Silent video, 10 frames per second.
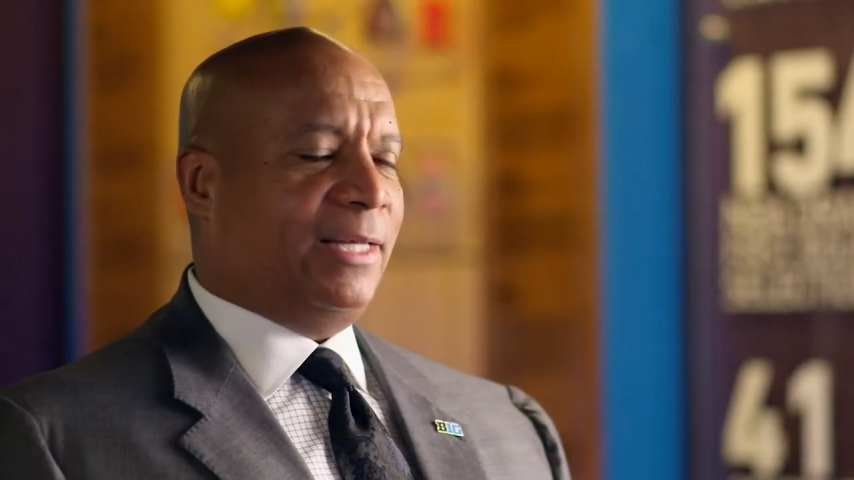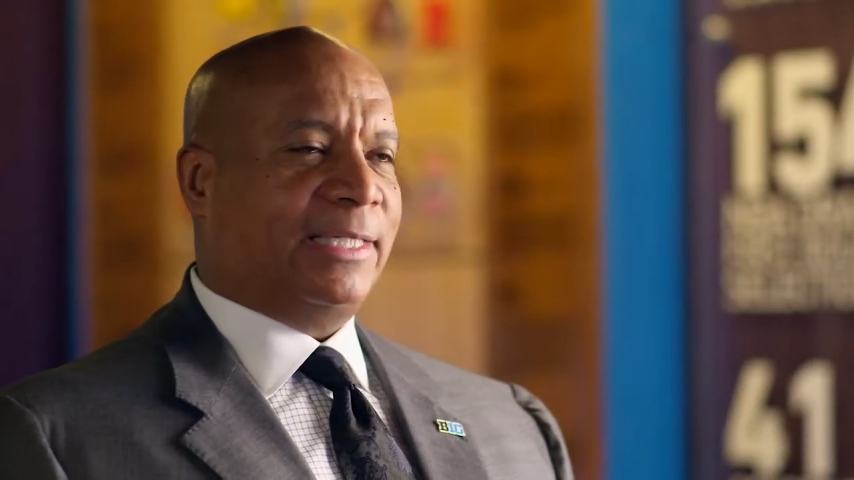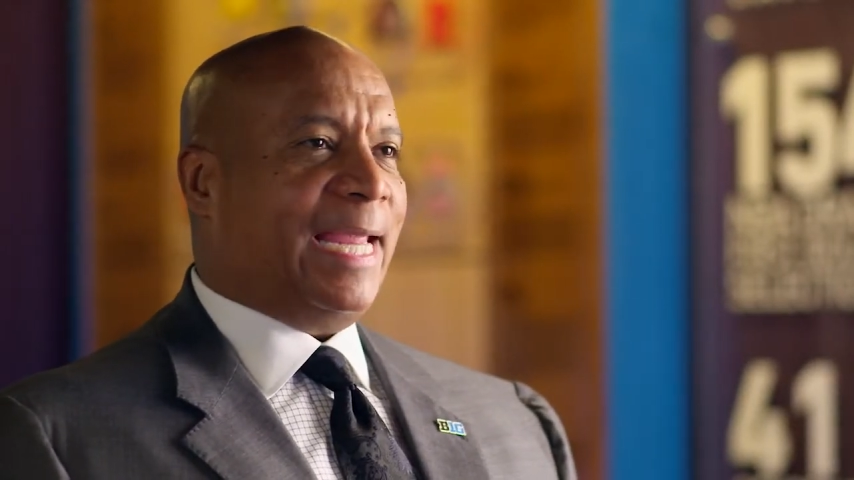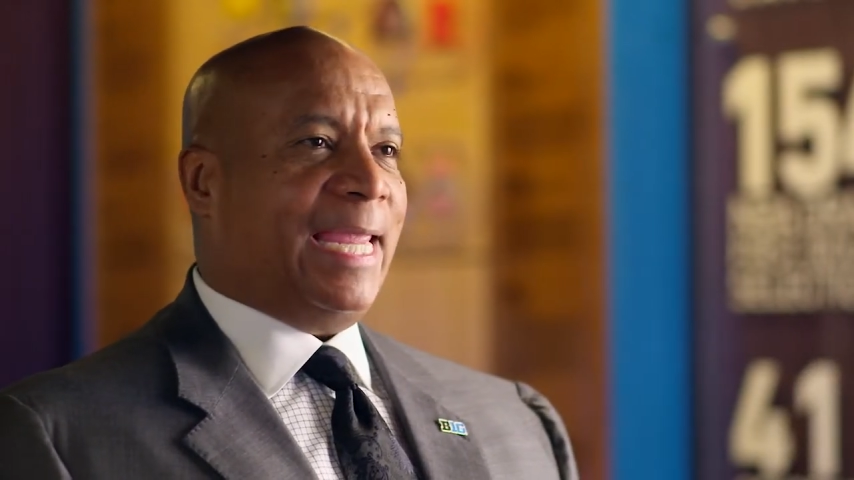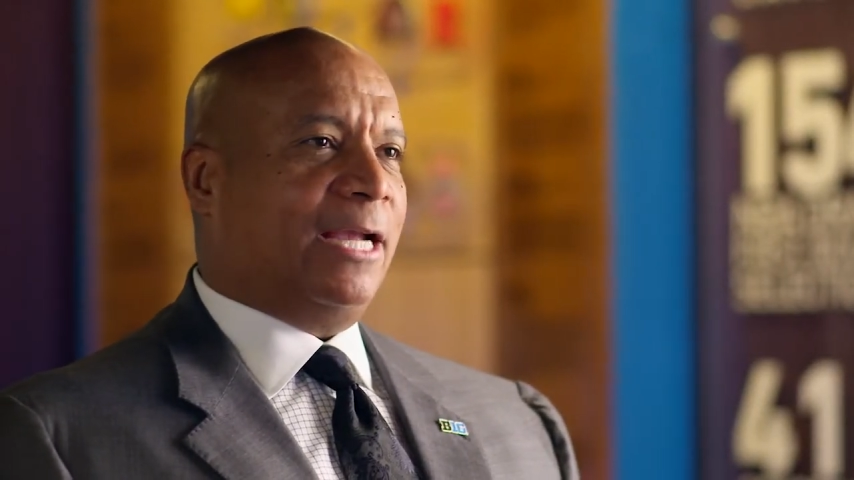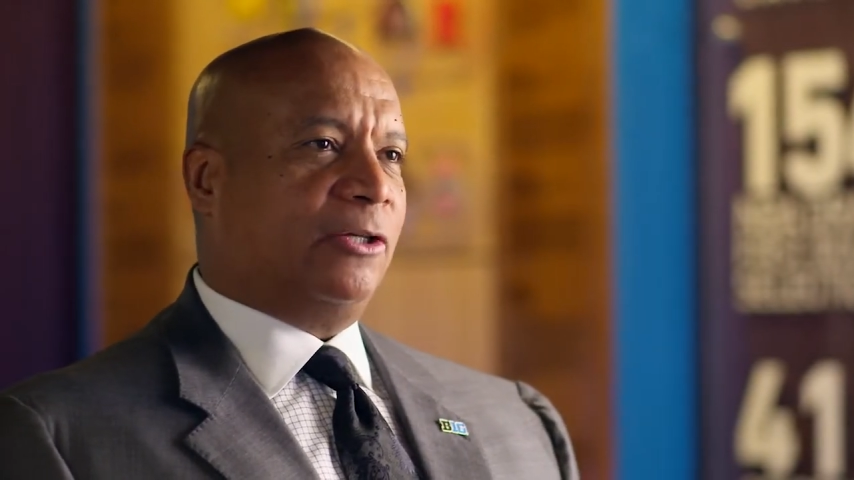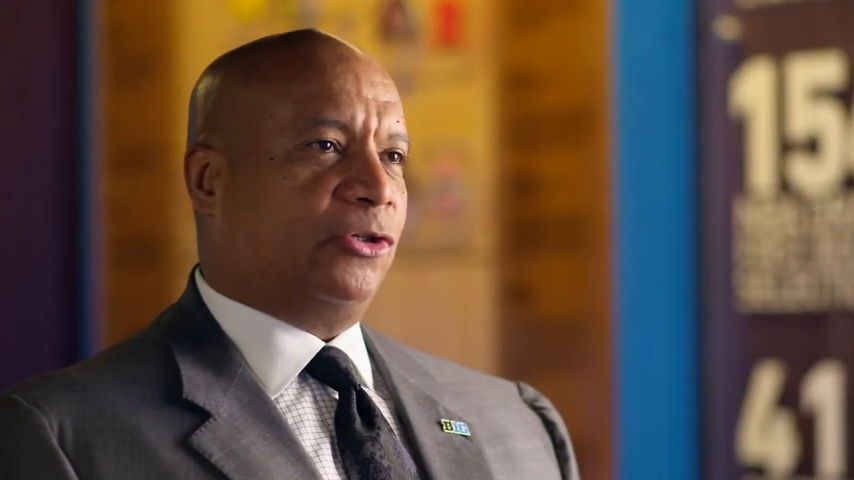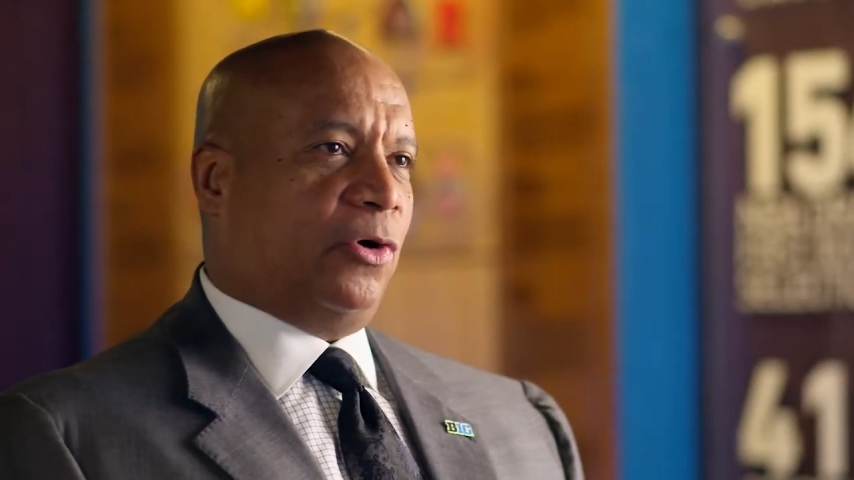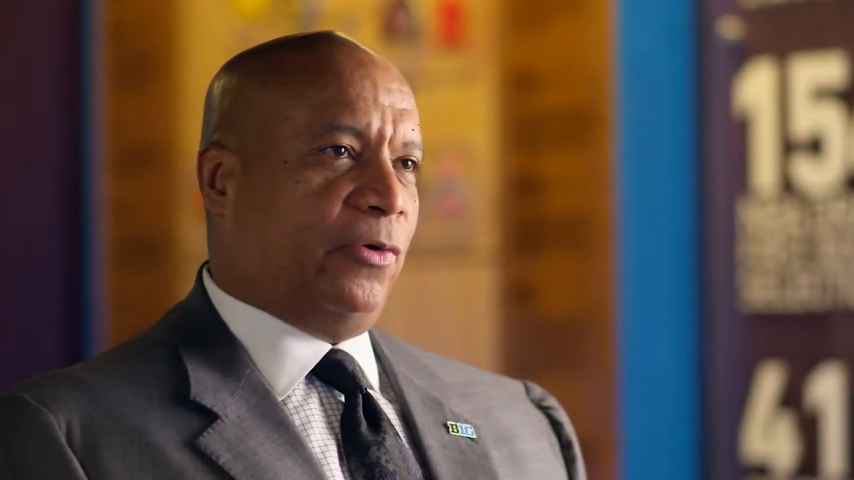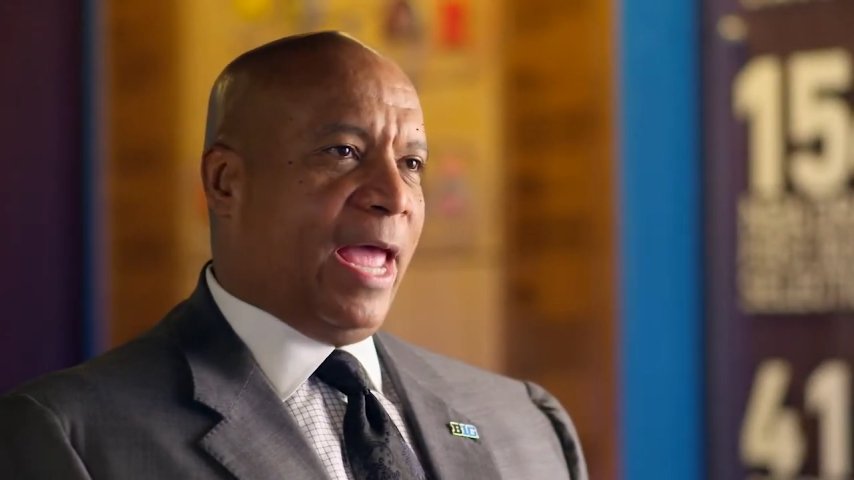I said, I can't
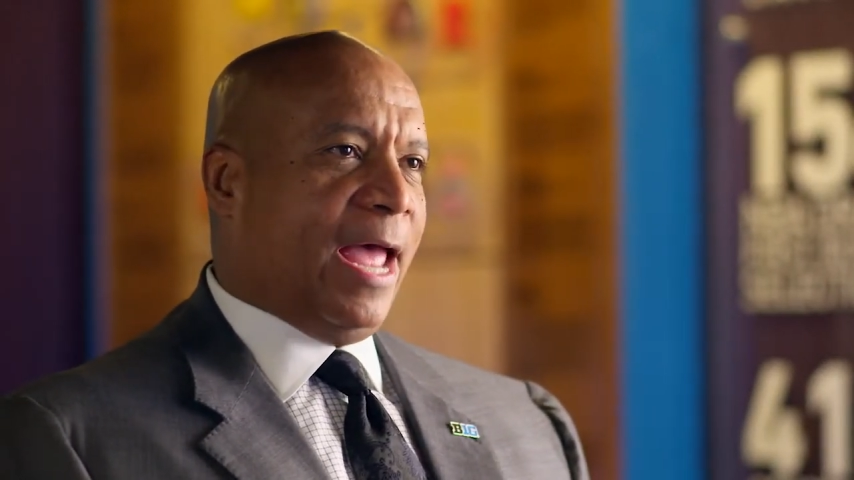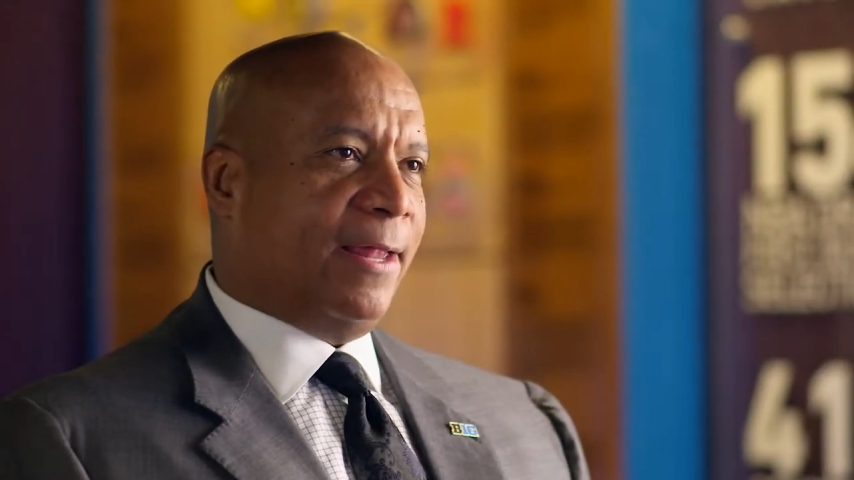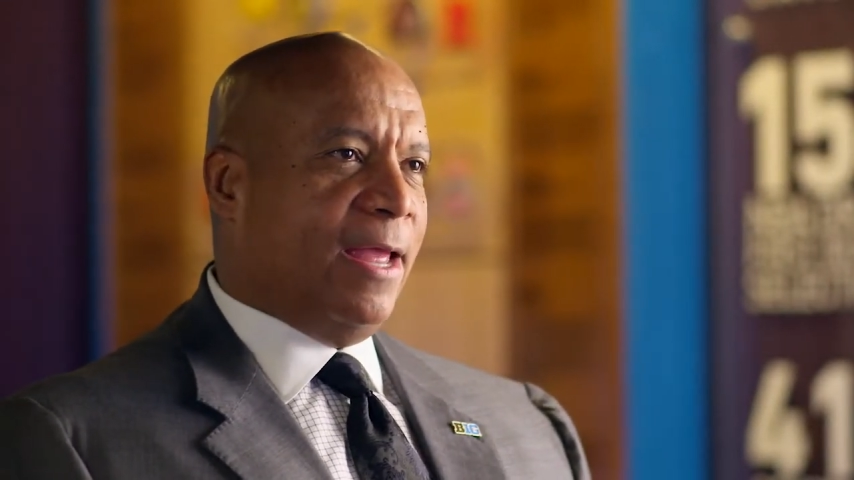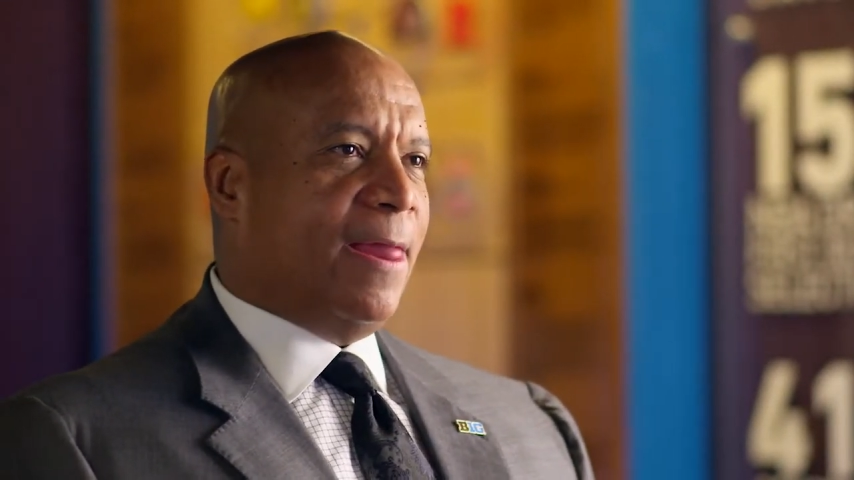control that.